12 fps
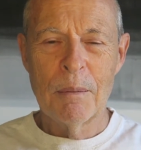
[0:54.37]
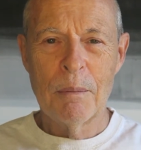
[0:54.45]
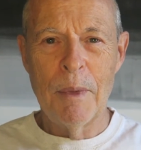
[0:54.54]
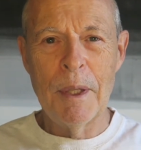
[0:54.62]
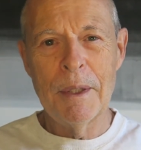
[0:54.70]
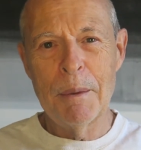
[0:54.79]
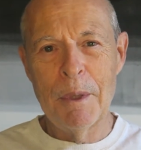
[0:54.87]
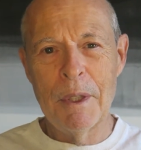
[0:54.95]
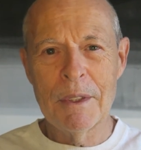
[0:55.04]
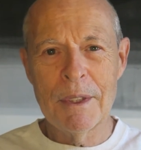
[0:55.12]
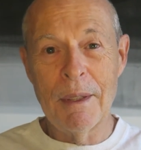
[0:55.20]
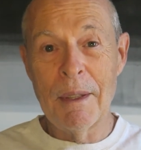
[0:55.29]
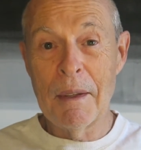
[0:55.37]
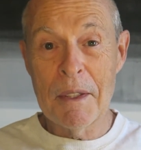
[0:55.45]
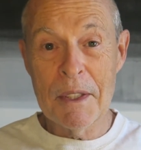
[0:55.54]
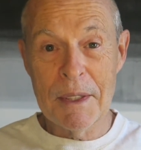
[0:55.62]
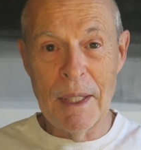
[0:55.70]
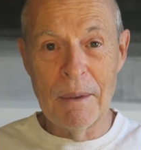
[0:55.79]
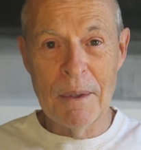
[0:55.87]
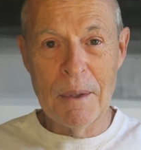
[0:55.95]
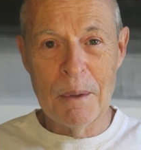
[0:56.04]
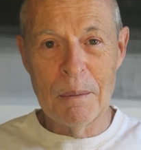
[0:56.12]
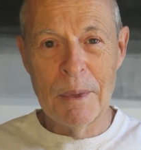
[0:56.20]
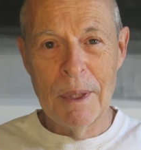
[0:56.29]
mainly because I like the sound of
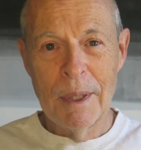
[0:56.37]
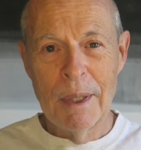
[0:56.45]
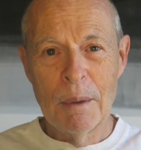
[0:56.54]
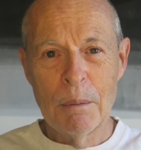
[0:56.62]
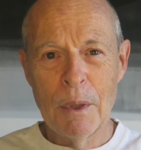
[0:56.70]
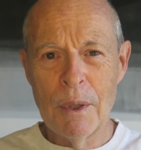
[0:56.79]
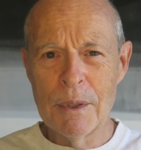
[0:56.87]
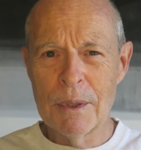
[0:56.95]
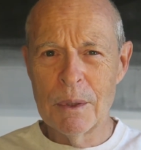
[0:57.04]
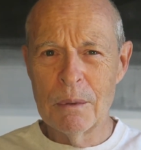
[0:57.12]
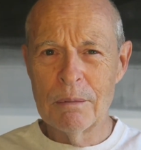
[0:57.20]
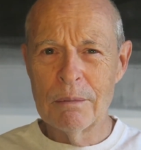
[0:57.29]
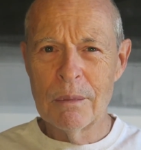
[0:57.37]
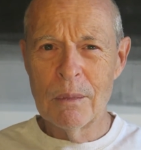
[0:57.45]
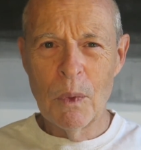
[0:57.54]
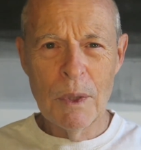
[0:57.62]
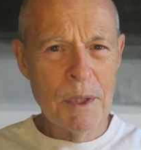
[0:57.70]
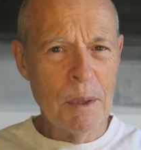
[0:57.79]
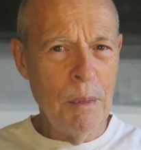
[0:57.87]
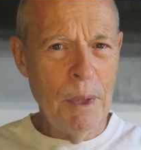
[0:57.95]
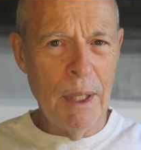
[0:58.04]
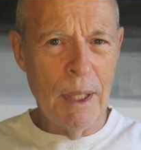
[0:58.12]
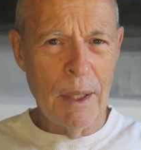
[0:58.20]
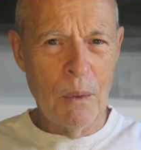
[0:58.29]
them, but also, what's the
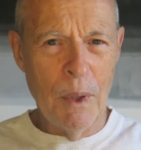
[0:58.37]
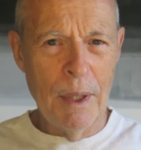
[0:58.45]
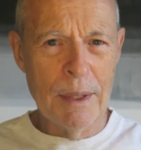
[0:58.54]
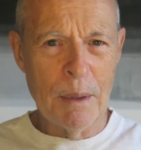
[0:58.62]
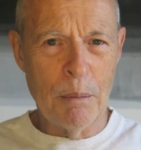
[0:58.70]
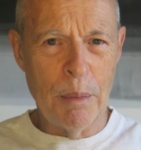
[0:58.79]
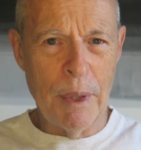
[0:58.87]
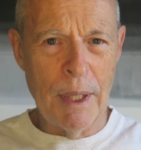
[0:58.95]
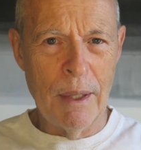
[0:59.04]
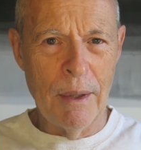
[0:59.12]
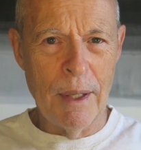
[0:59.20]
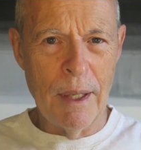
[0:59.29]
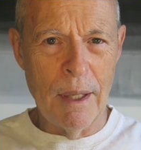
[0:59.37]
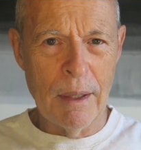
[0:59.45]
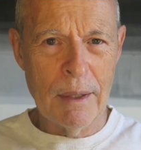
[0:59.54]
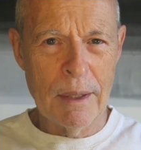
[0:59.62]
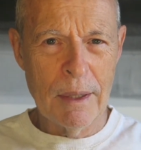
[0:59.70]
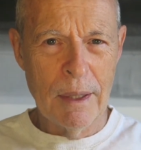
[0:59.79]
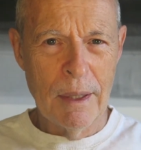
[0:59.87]
meaning? What is a paradox?